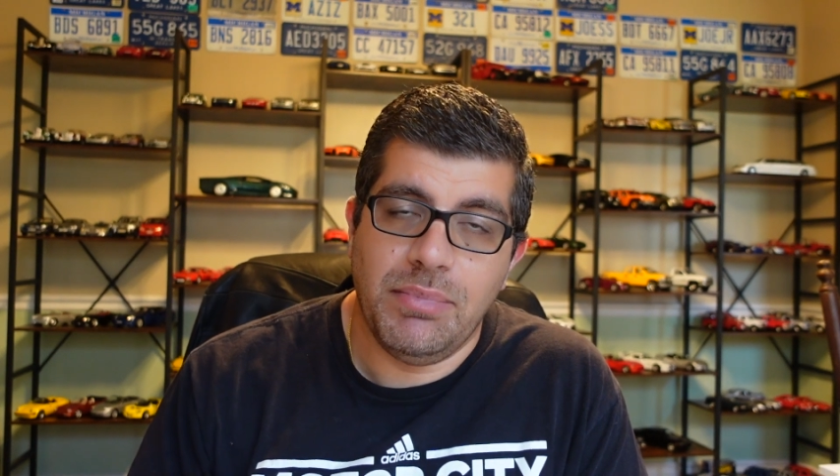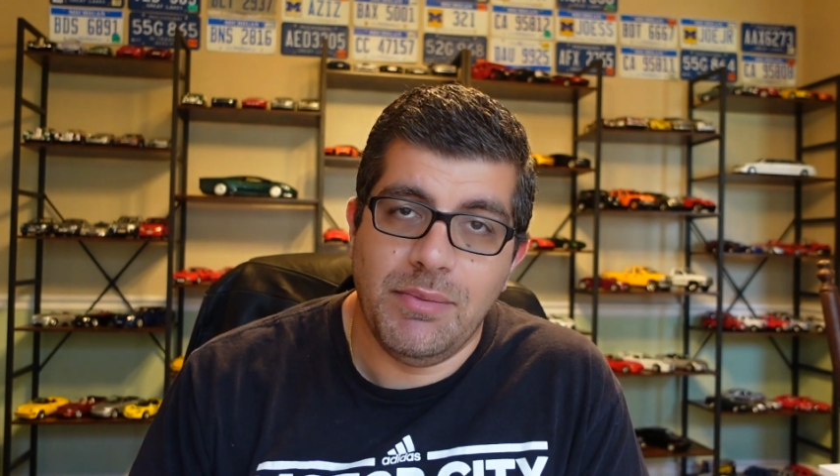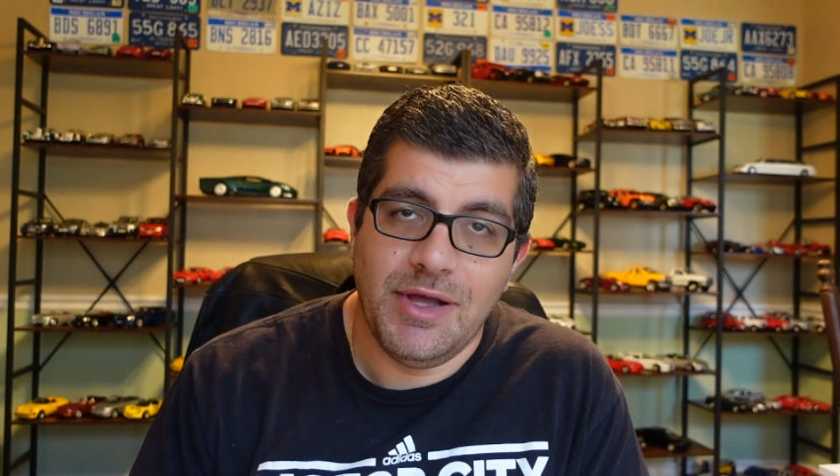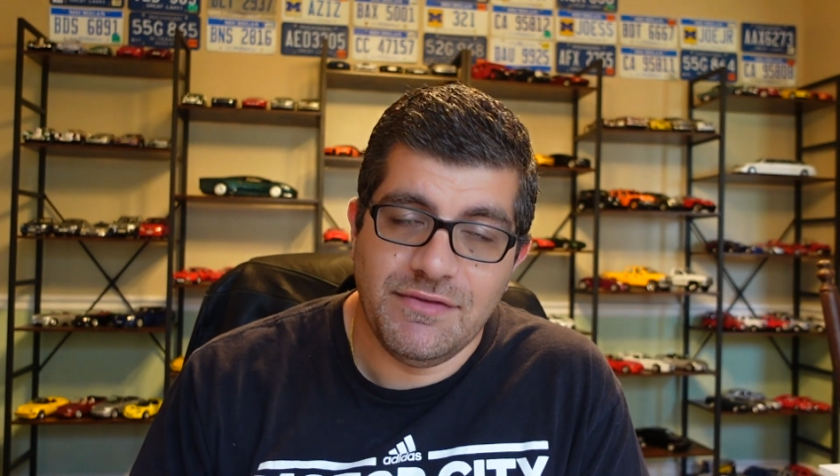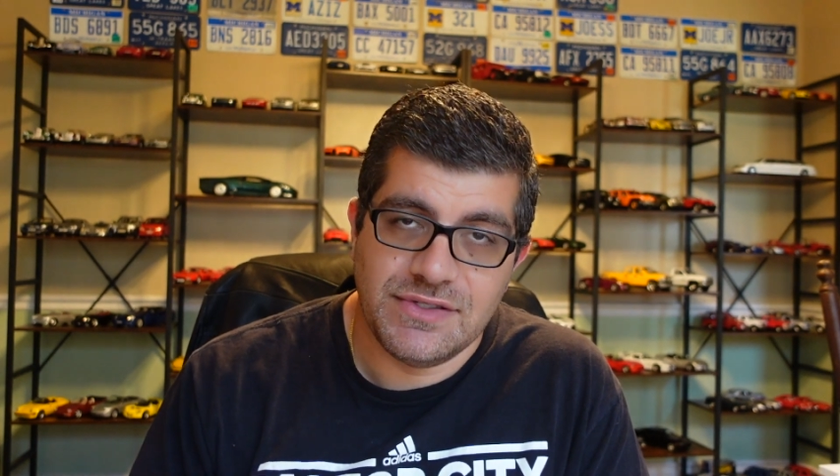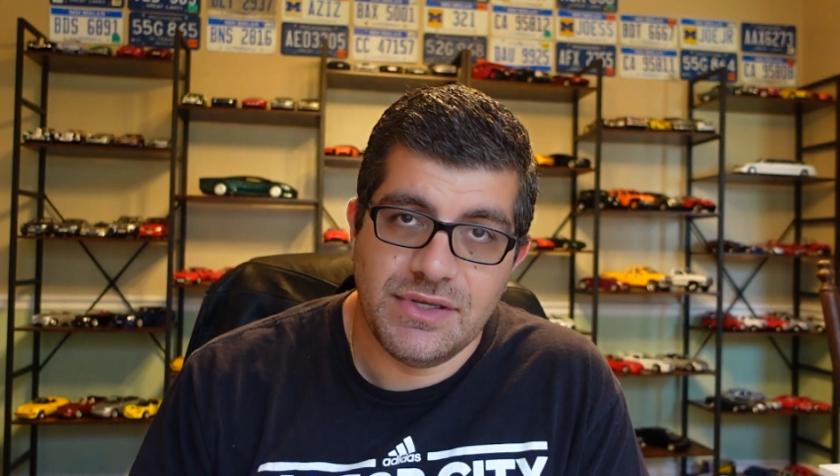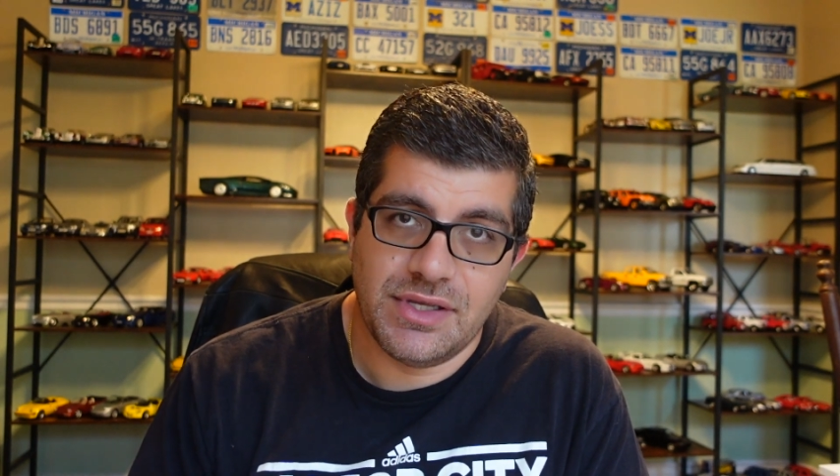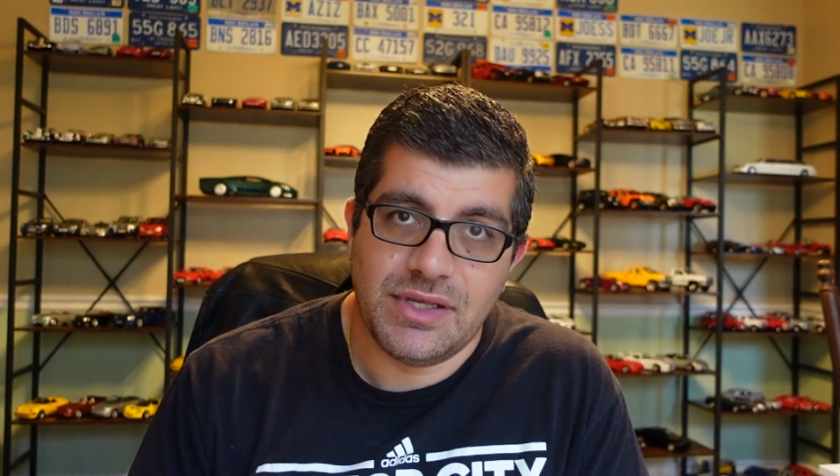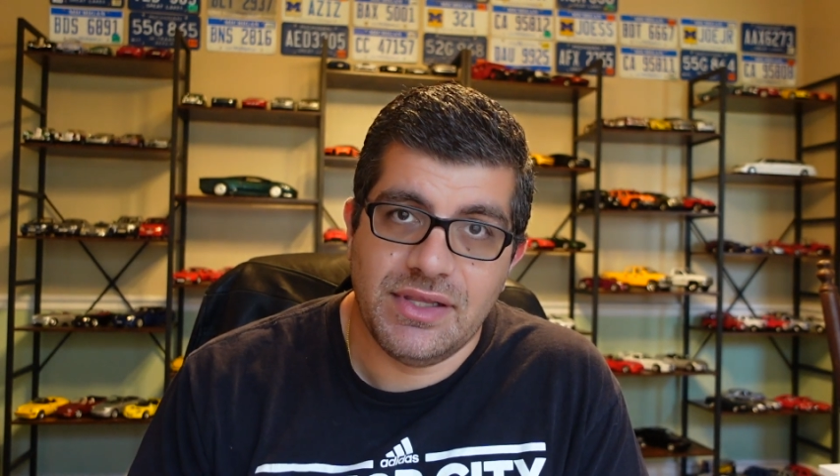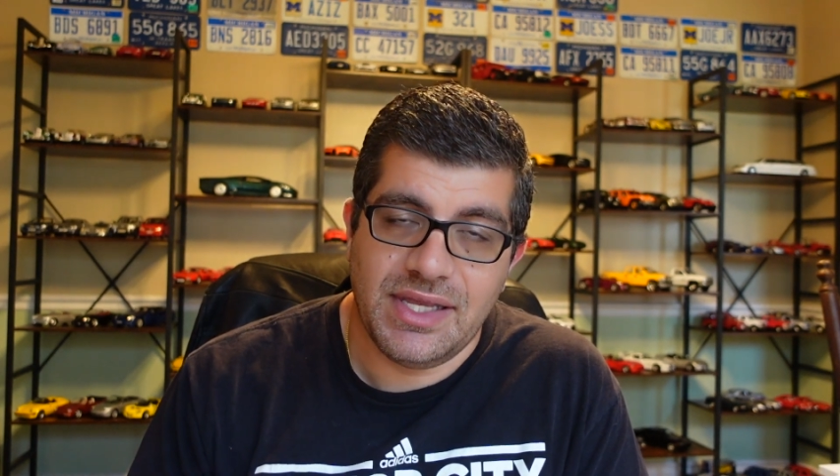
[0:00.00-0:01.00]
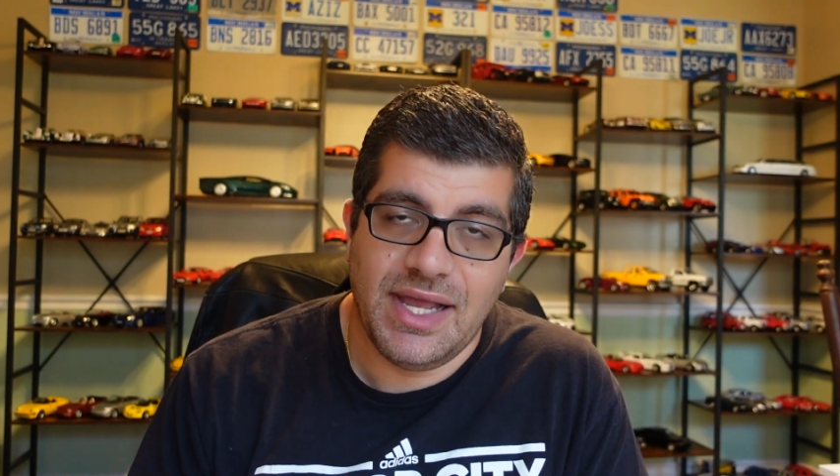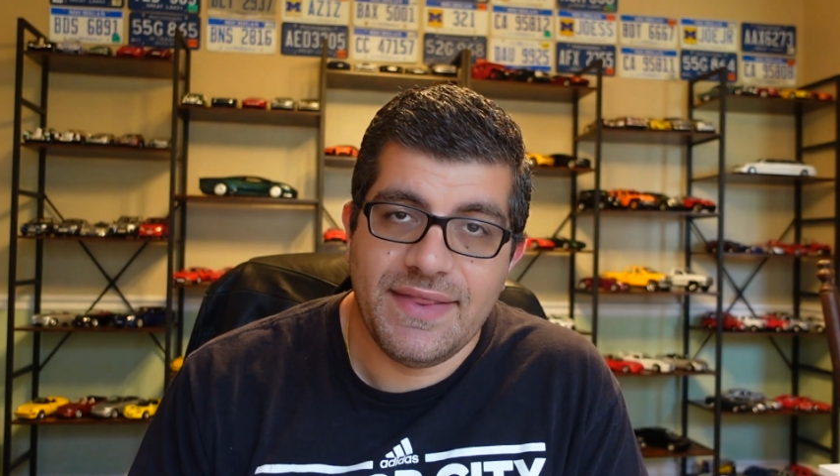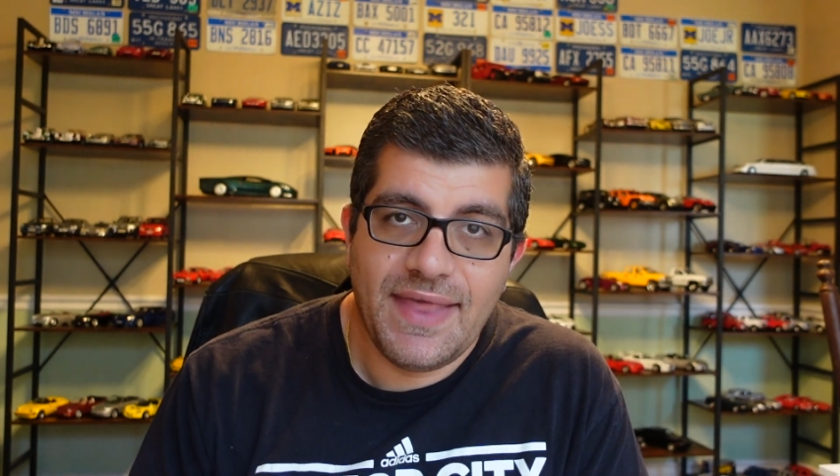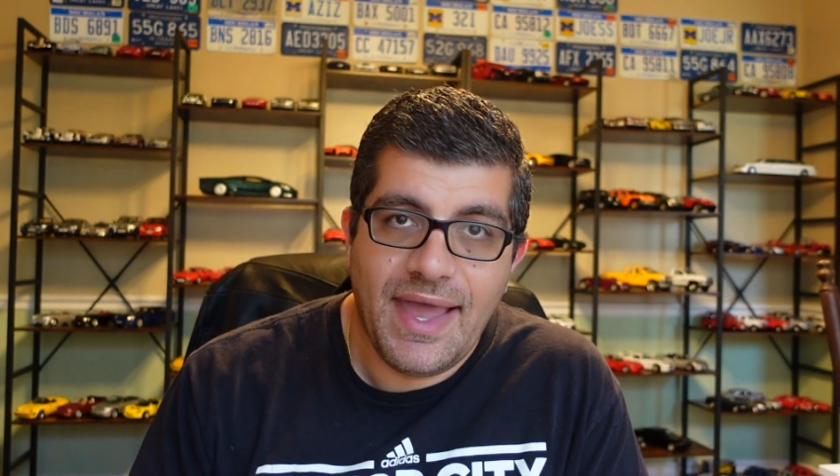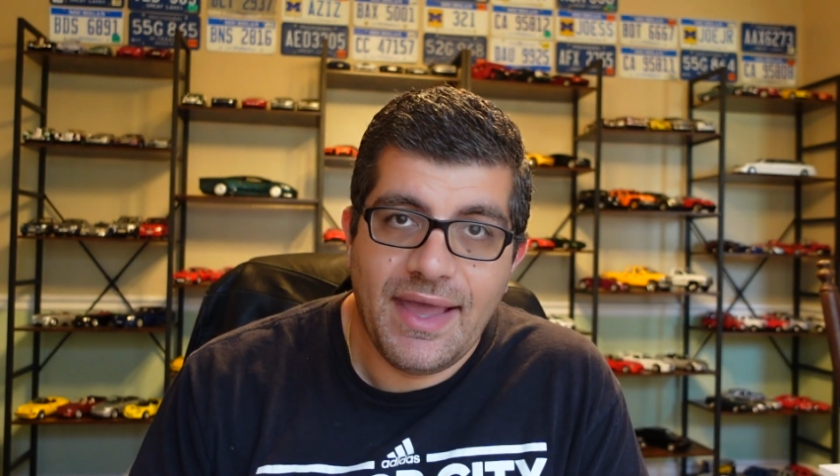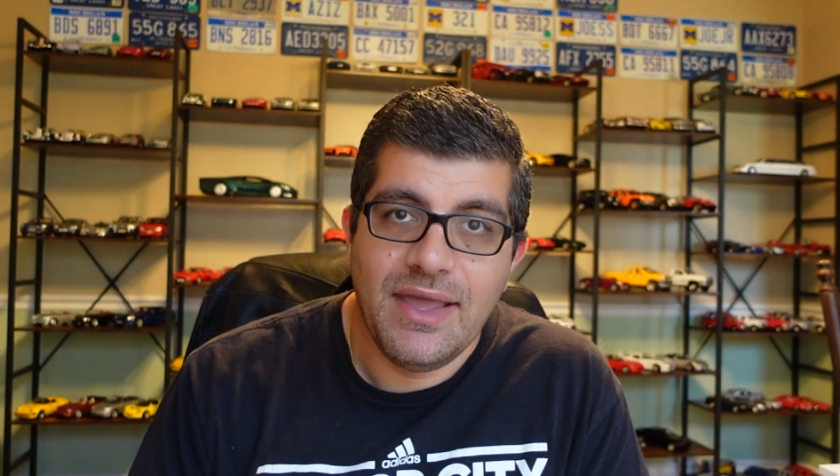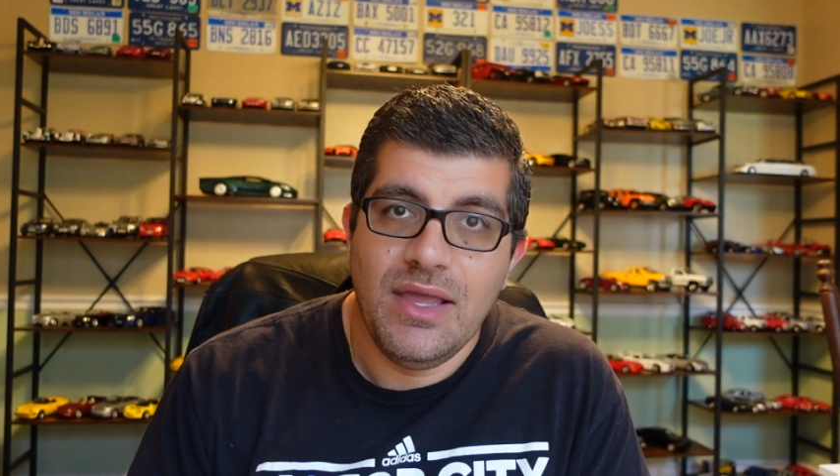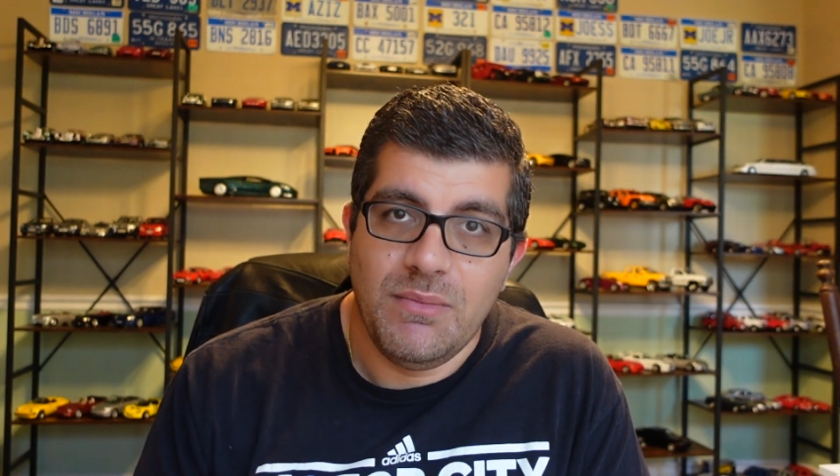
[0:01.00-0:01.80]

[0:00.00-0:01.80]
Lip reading: above so you can click on that